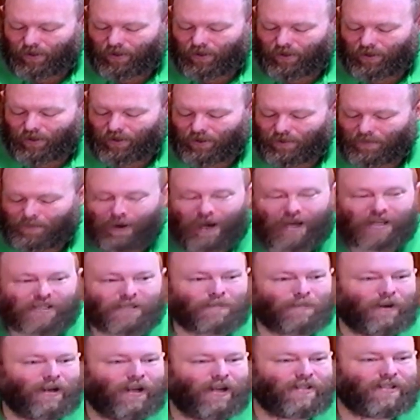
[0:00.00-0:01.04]
the best
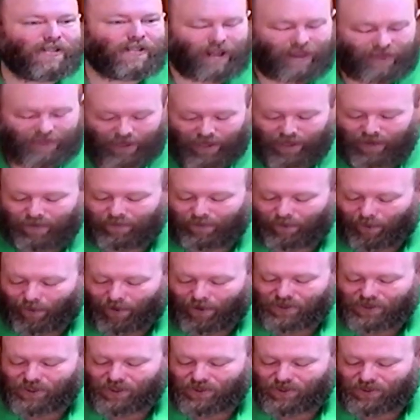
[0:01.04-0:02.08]
place, I think, for
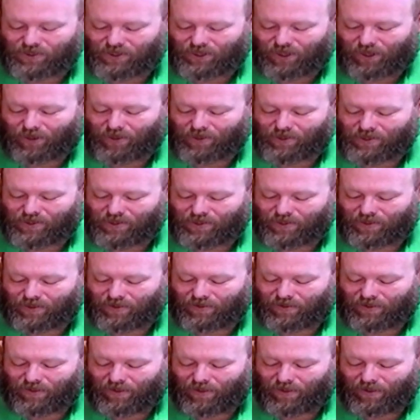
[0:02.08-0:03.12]
us to start
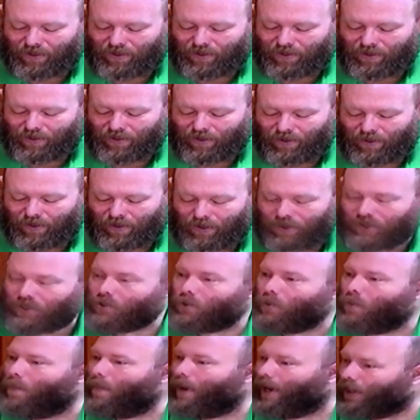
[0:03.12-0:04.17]
is
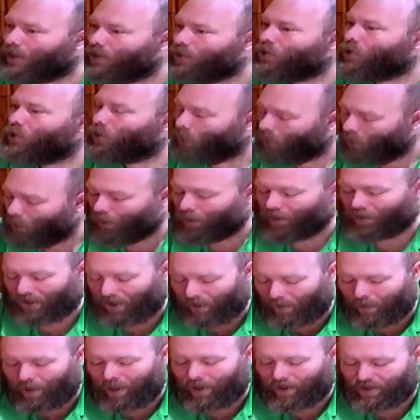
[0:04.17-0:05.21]
to make sure
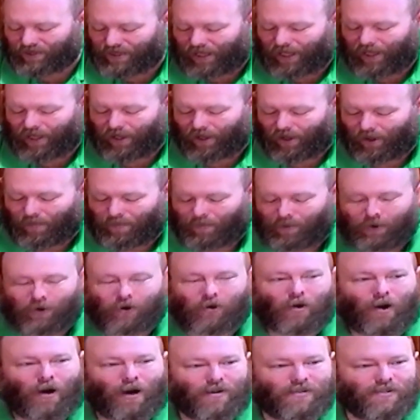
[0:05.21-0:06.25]
that we are taking up our
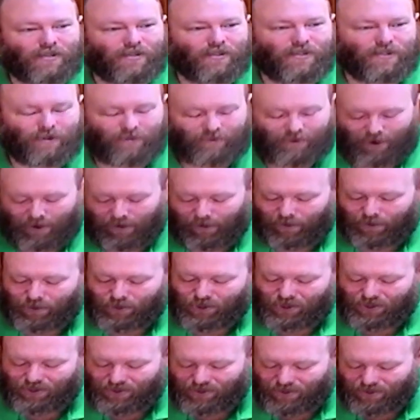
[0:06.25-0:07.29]
crosses to follow
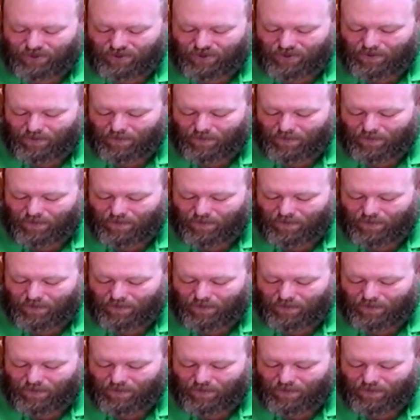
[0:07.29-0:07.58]
Jesus.